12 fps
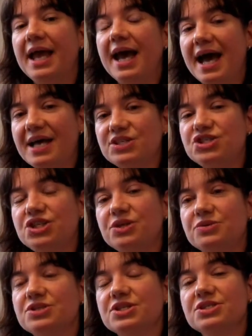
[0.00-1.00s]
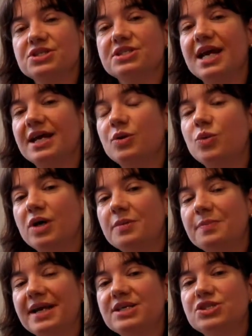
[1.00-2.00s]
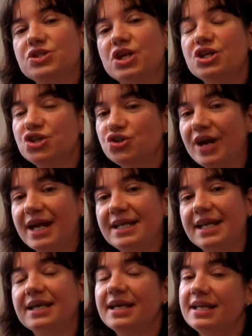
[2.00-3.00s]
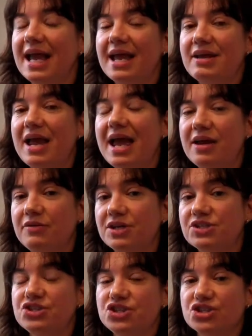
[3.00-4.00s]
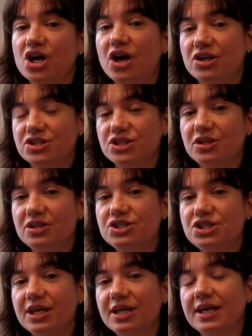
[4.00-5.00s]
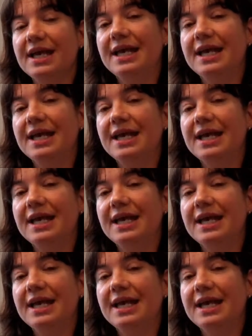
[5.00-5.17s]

Our students undertake work-based training in areas such as cardiology,